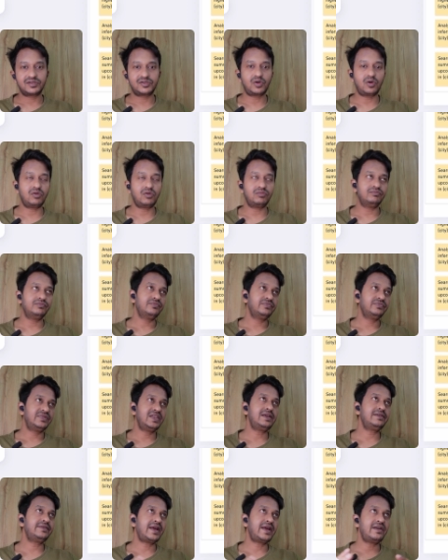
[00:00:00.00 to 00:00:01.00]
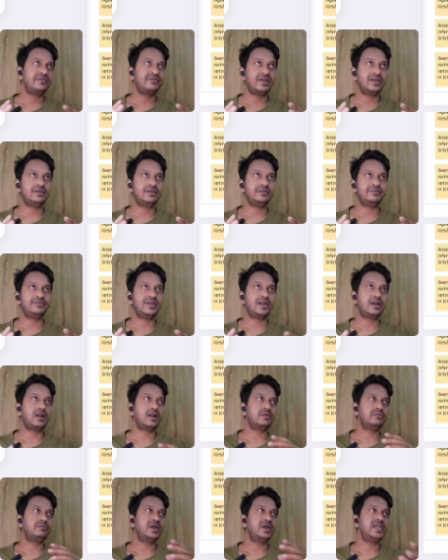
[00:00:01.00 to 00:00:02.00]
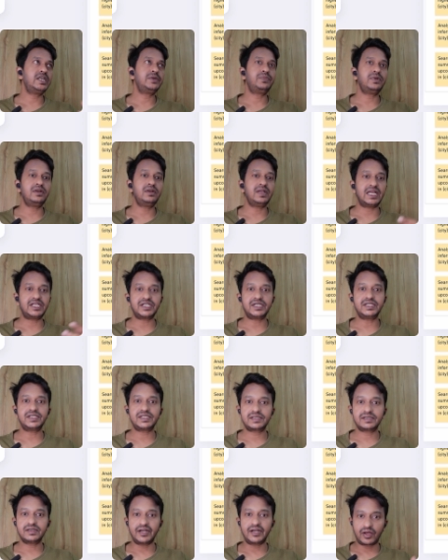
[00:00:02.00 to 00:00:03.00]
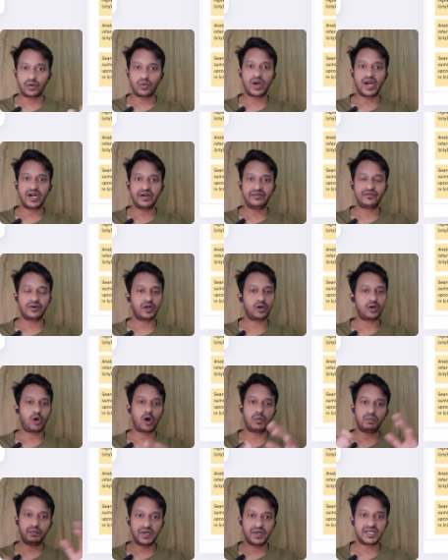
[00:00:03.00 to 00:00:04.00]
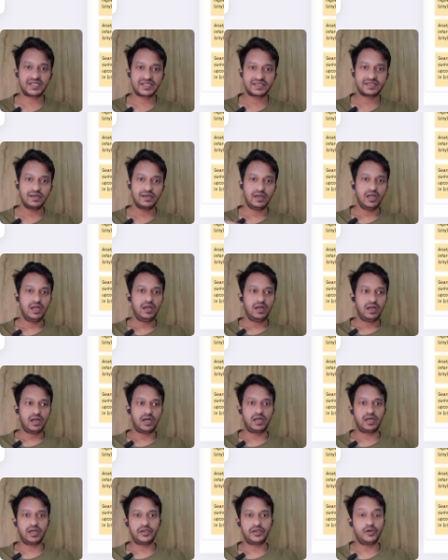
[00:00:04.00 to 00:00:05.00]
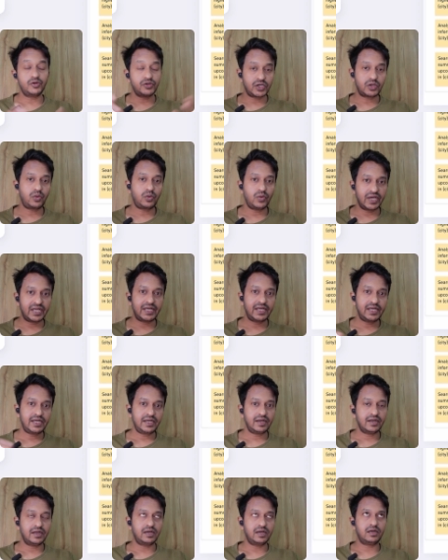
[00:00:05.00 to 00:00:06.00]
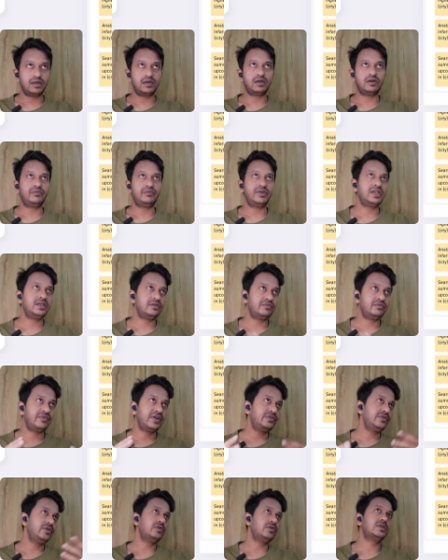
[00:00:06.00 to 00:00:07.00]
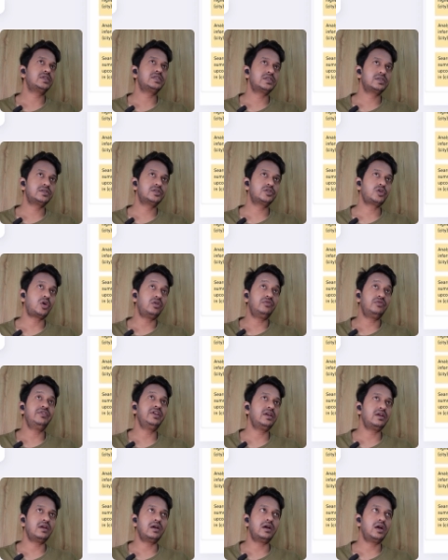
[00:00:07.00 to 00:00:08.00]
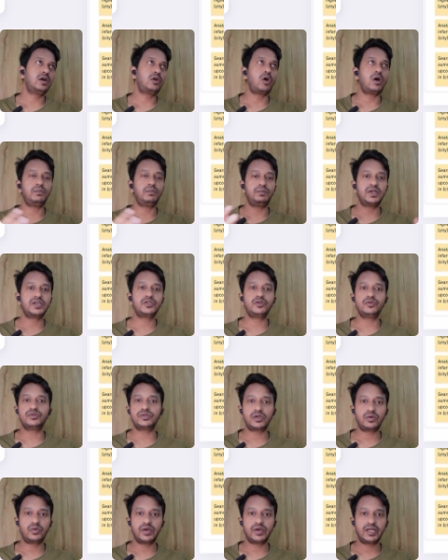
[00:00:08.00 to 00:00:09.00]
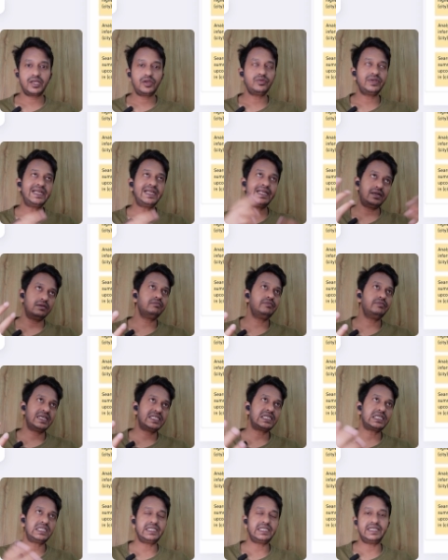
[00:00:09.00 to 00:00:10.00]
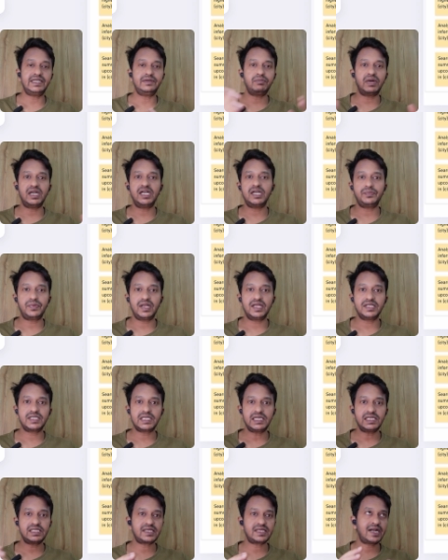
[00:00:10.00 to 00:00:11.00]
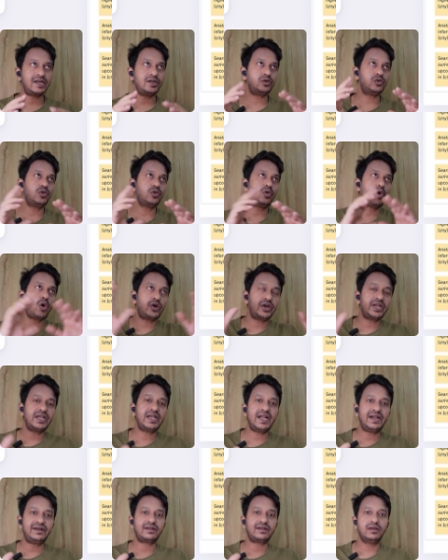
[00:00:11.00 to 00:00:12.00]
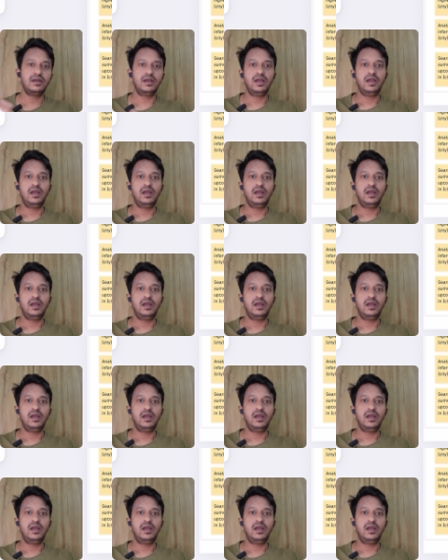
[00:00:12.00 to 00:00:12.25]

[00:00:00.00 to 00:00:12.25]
So think that when there are multiple agents required for a complex uh, user query, uh, when when you are solving a complex user query, you need basically need multiple agents, and to coordinate